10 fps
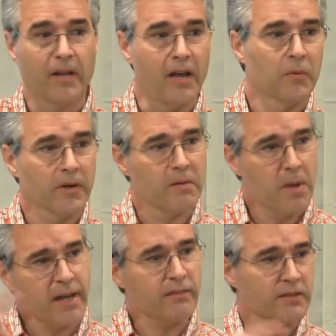And we're going to
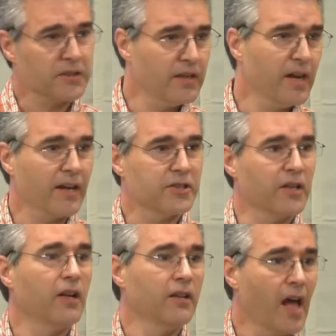make this
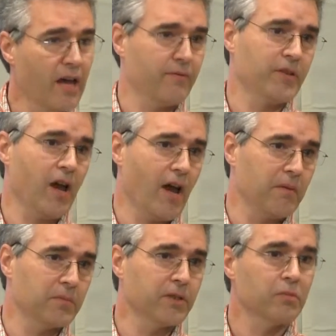connection a lot of
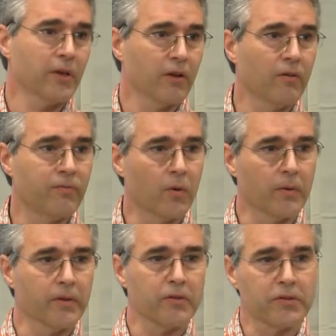times as we go
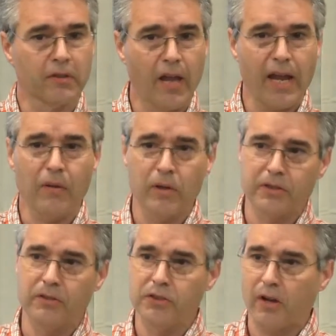forward, that there's language
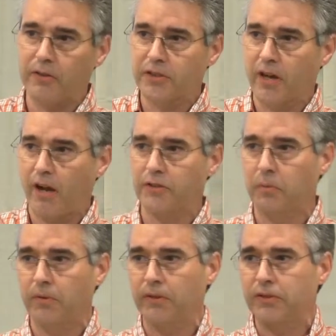in John's
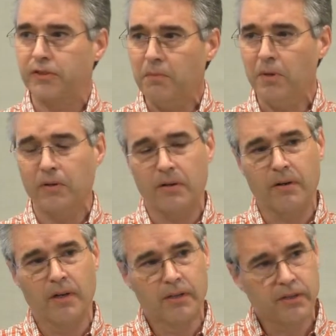gospel that's
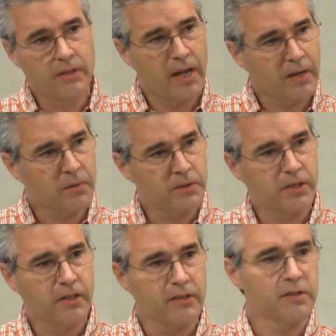similar to language
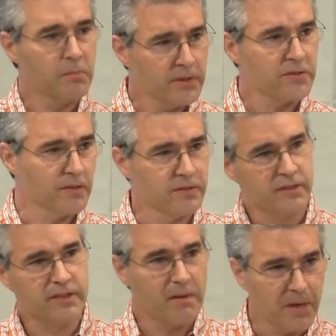in his epistle. It's
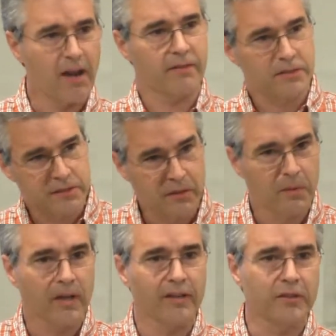the same guy. This is the
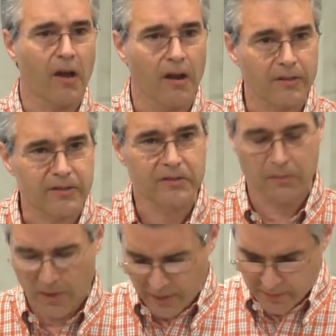way he talks. It's the way he